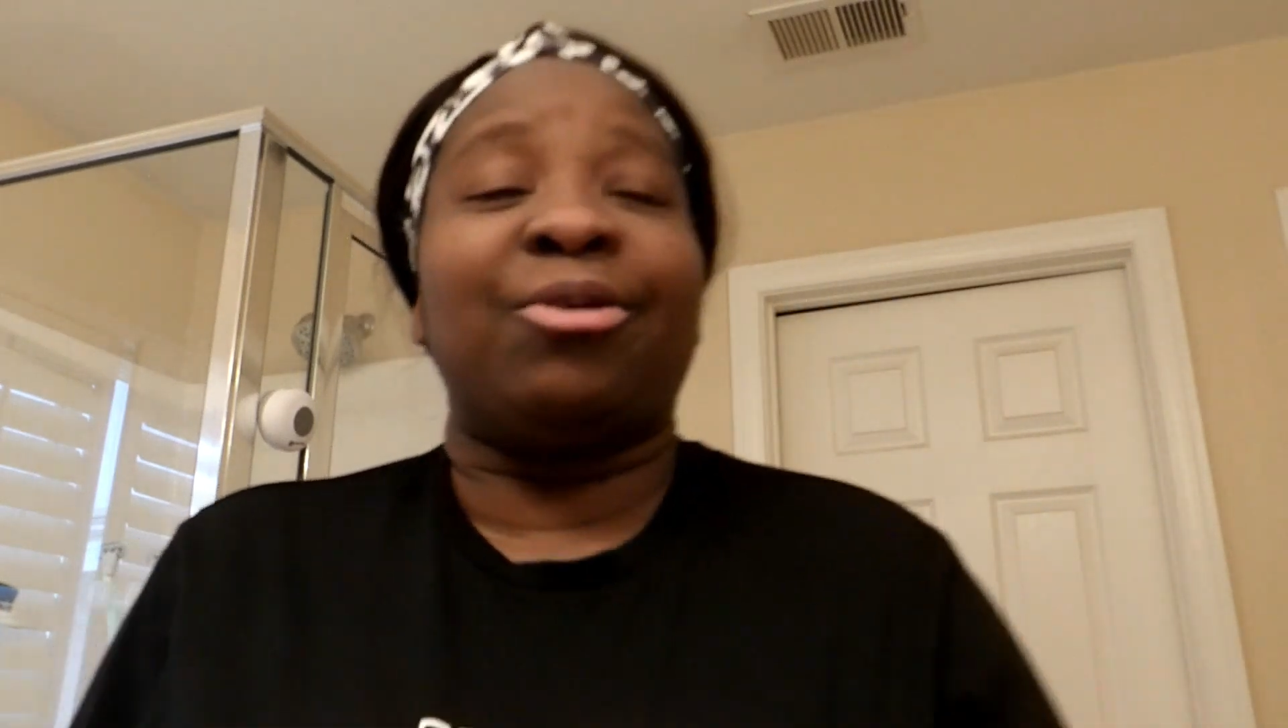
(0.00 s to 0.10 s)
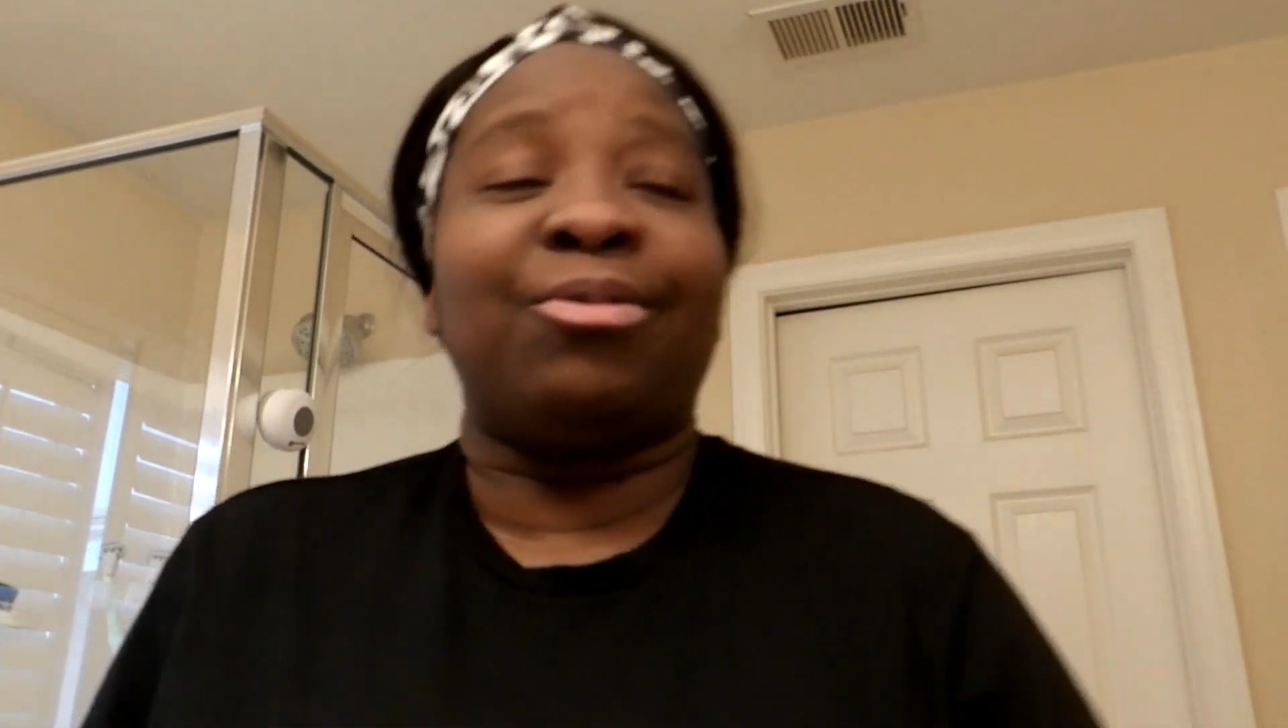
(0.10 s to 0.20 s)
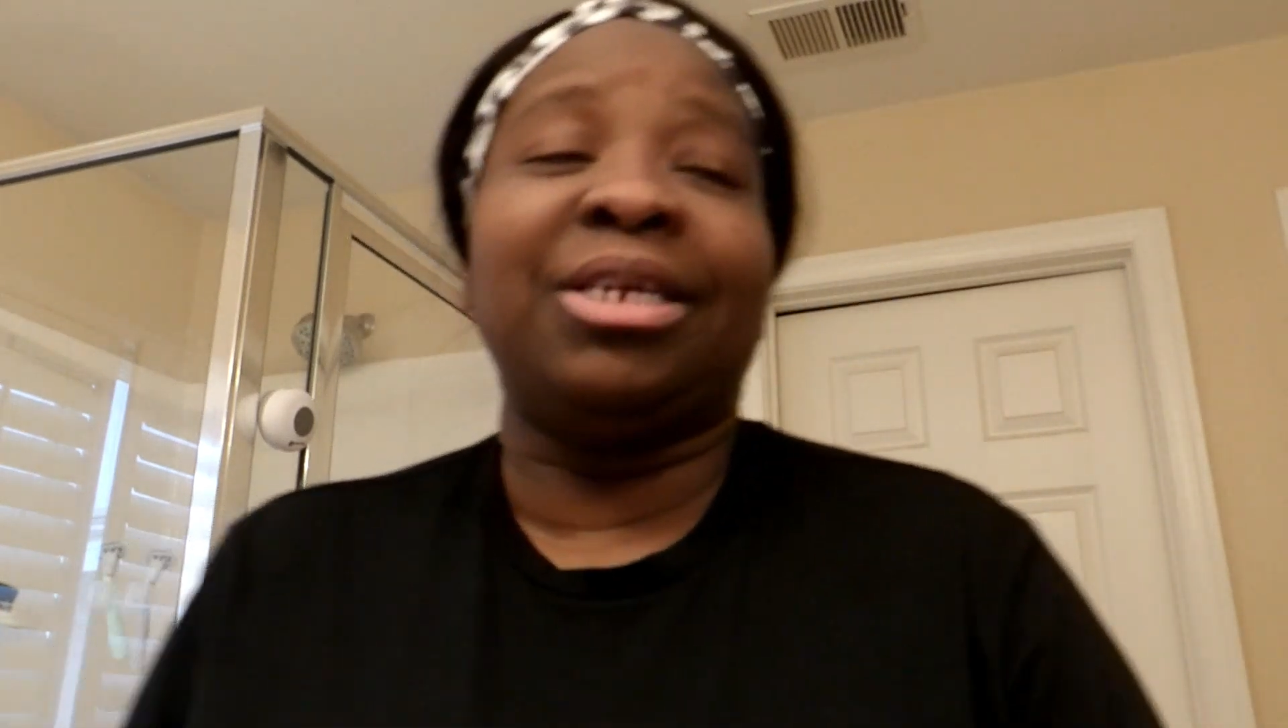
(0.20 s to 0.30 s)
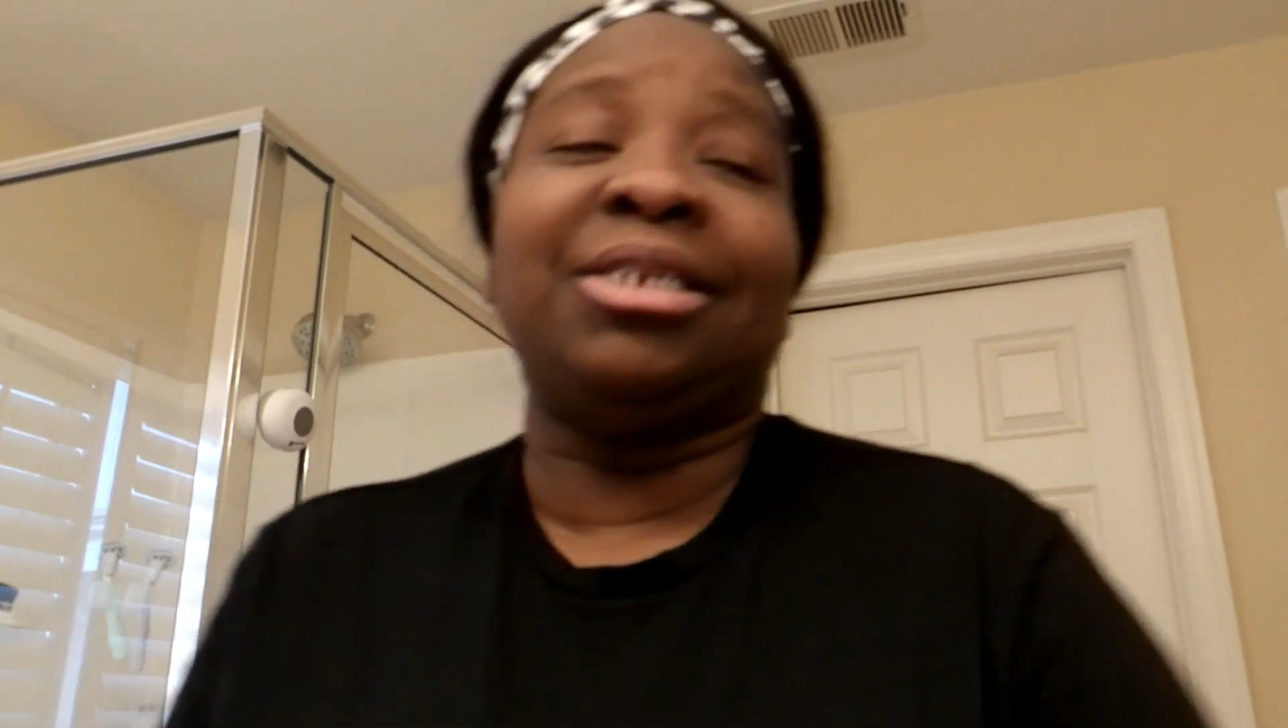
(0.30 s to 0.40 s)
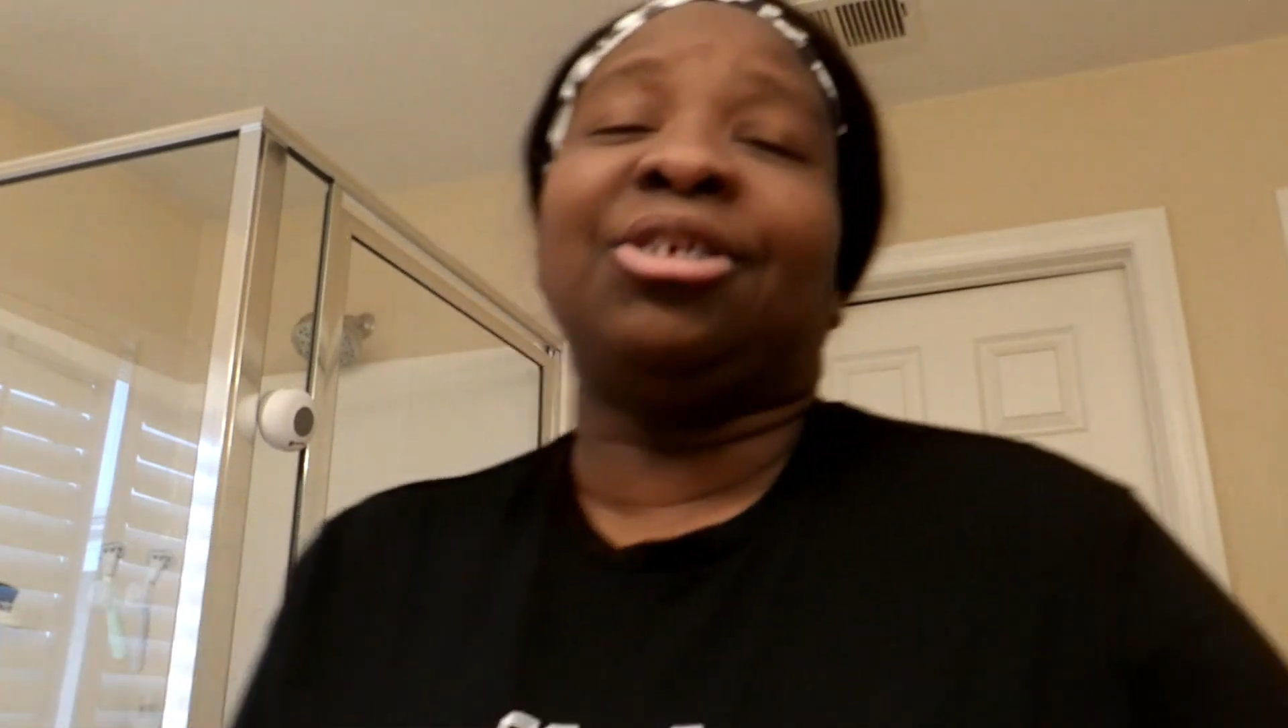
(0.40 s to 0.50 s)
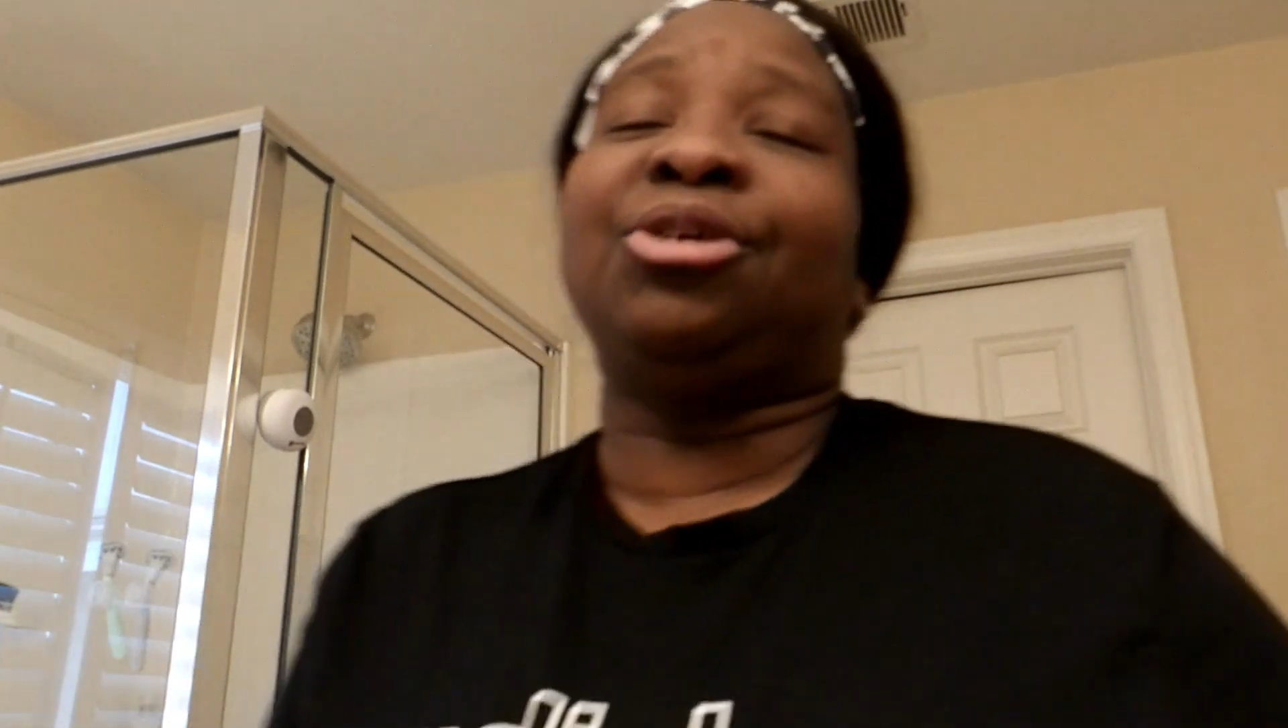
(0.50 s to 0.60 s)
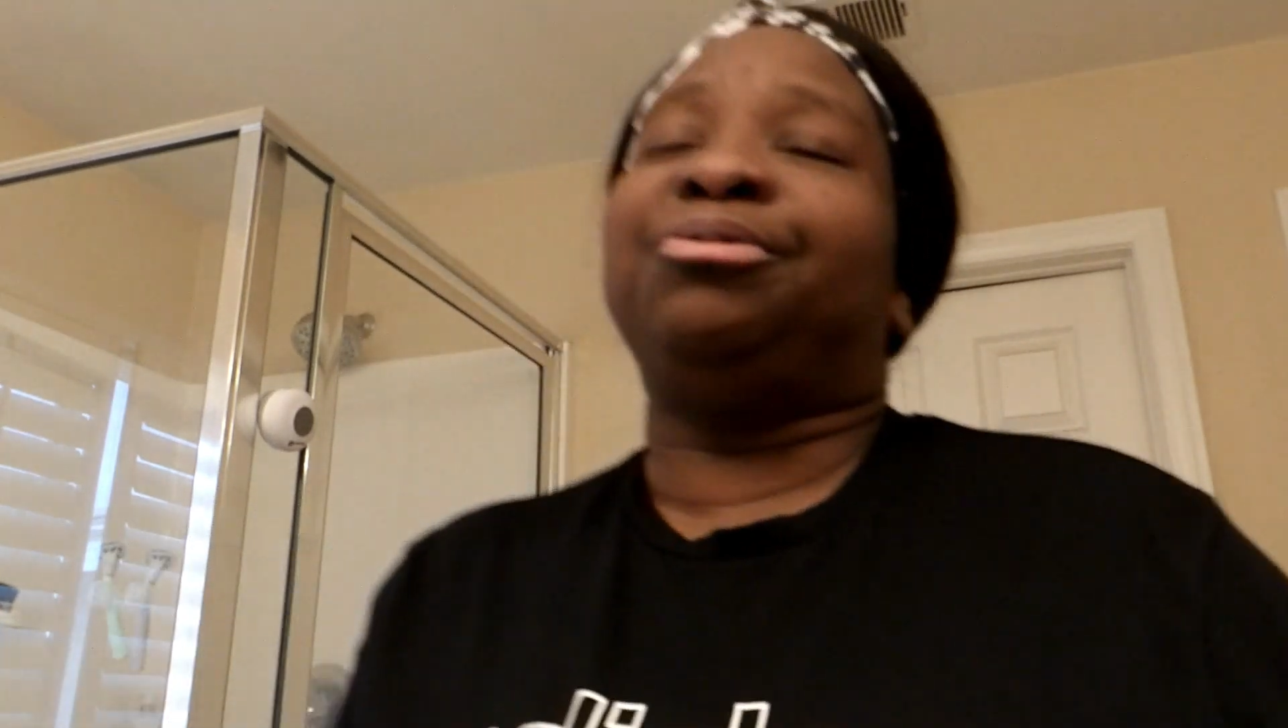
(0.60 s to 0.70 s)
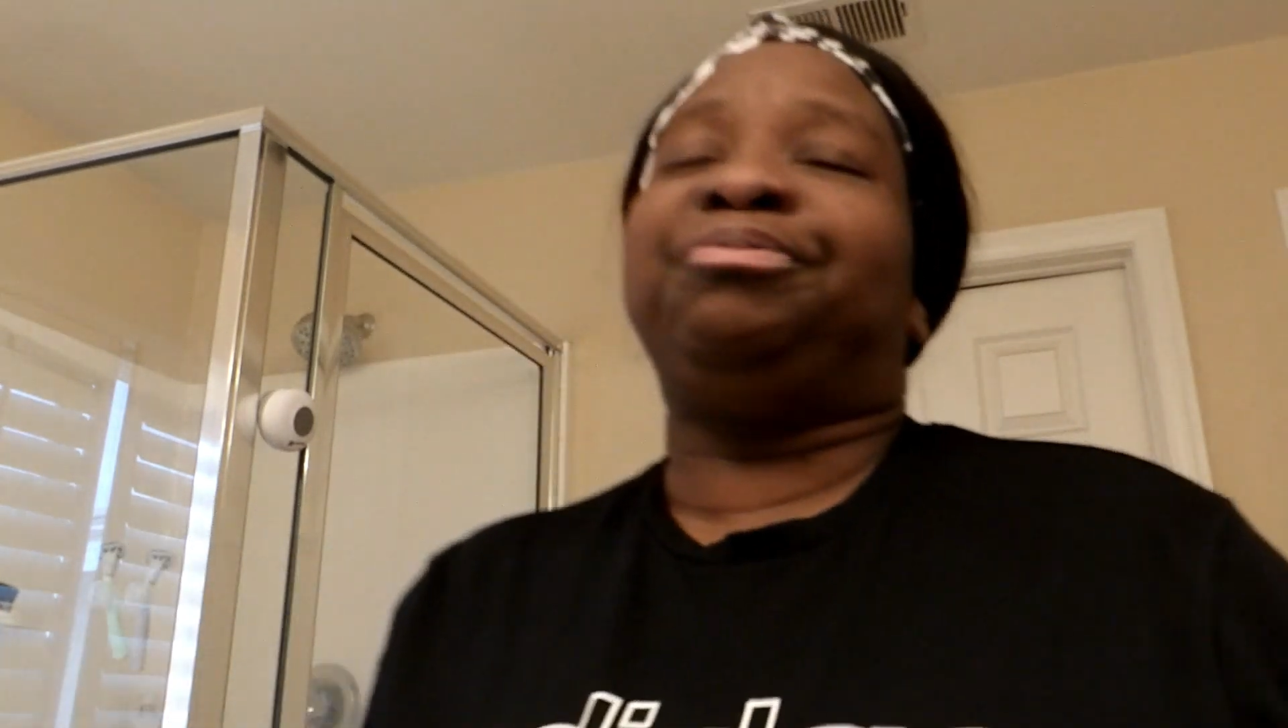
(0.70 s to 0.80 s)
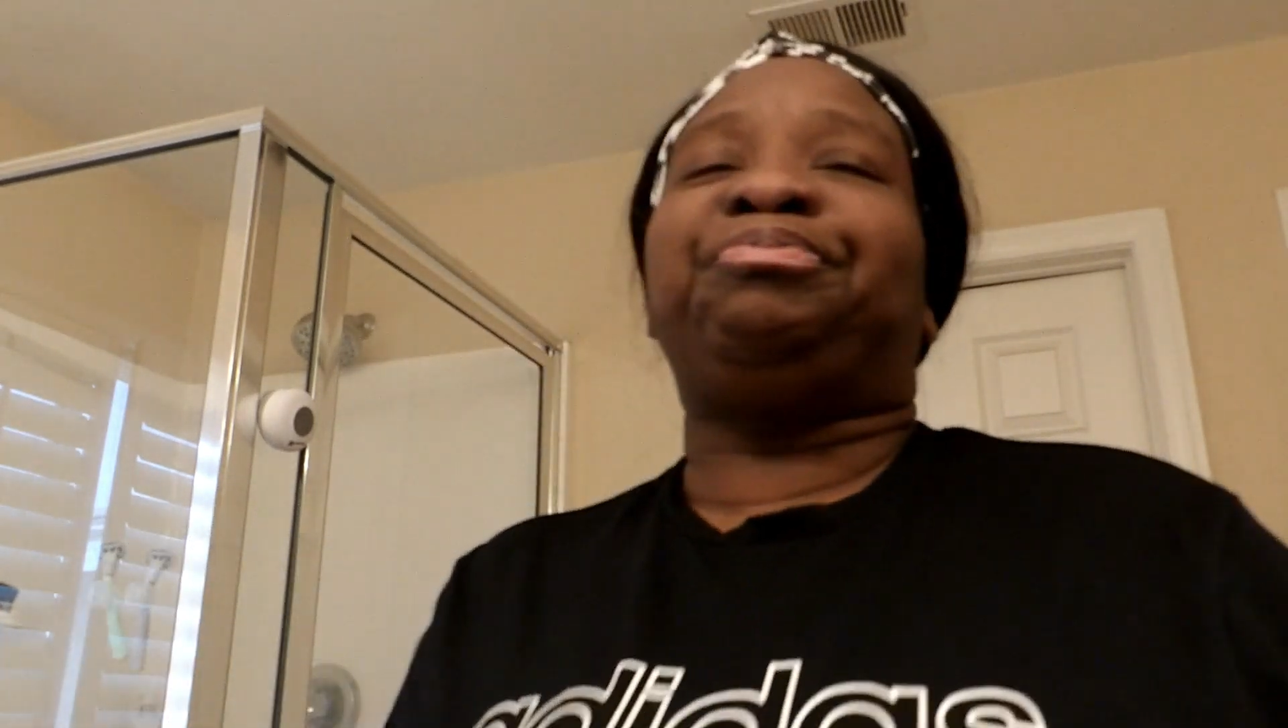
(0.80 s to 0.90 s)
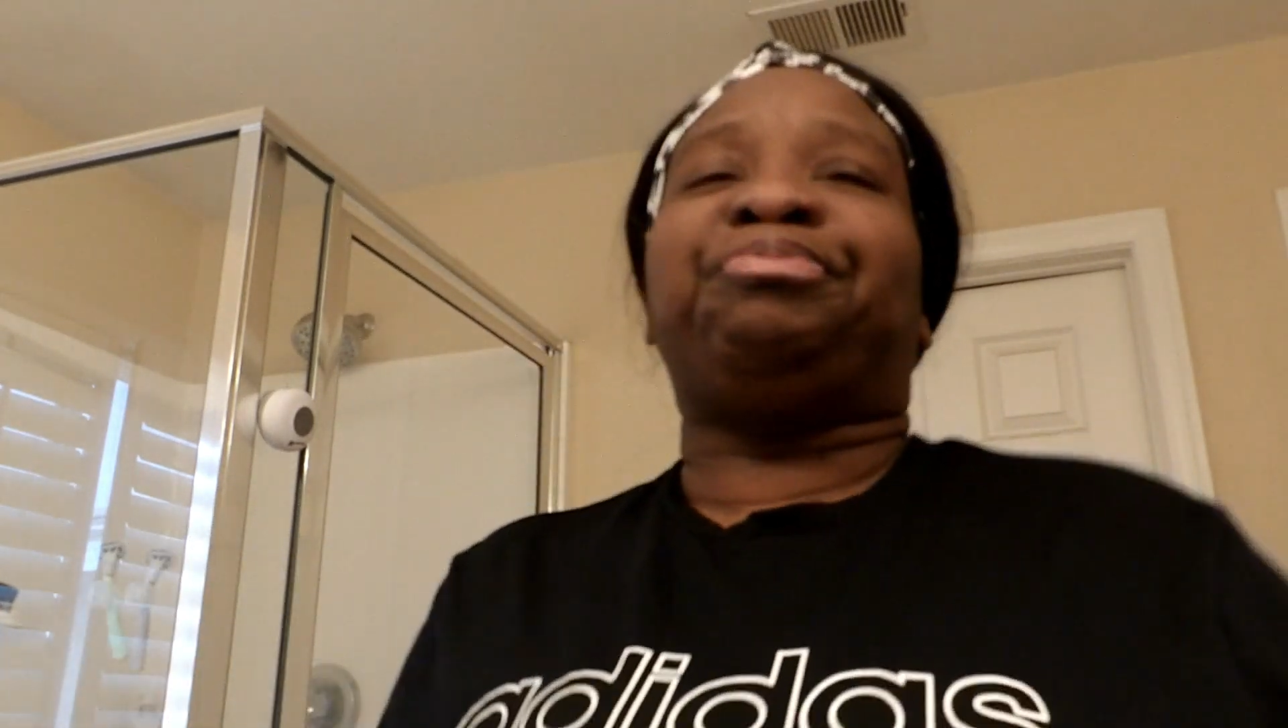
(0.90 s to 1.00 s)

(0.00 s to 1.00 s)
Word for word: really do.